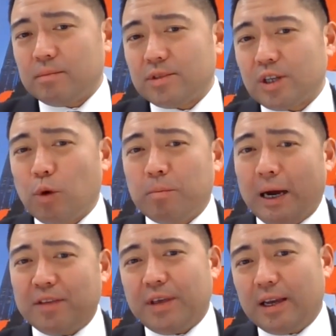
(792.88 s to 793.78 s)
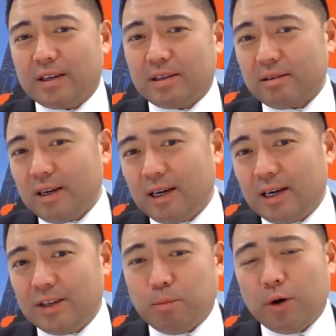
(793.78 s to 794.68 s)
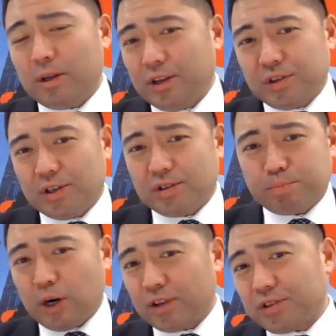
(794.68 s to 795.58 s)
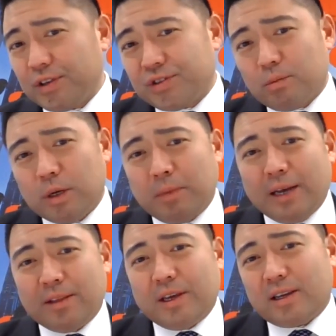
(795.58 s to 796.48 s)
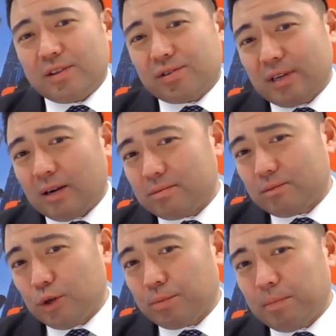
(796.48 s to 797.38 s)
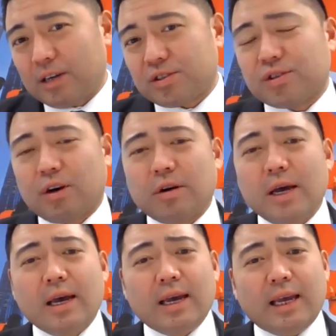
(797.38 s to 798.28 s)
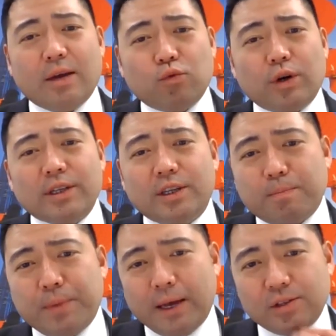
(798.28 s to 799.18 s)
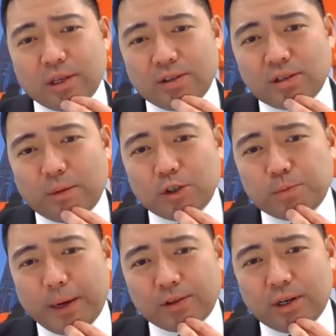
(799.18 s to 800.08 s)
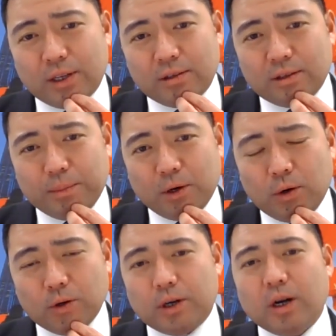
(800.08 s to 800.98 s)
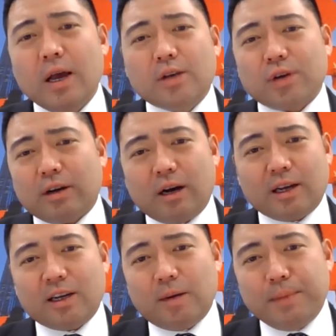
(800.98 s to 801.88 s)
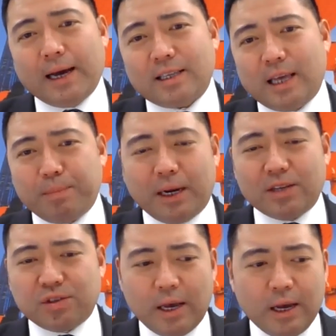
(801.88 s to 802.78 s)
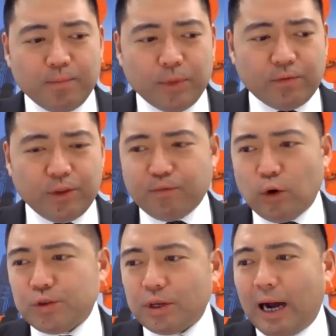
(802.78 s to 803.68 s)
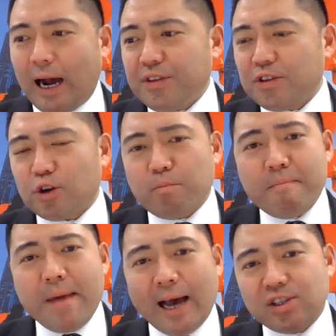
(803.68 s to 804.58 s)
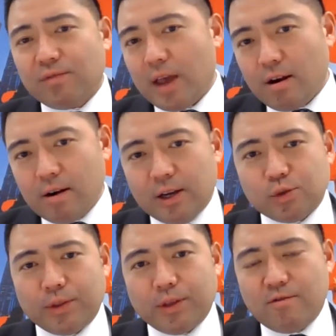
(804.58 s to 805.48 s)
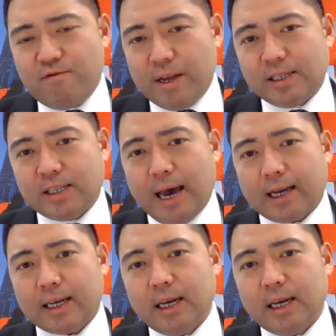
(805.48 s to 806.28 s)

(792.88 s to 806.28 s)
Someone might think the Mona Lisa is priceless. Someone might think it's not worth much. So it really depends in some respects on the beholder. So I can come back to that. But I guess the first thing, I think there are massive areas within fintech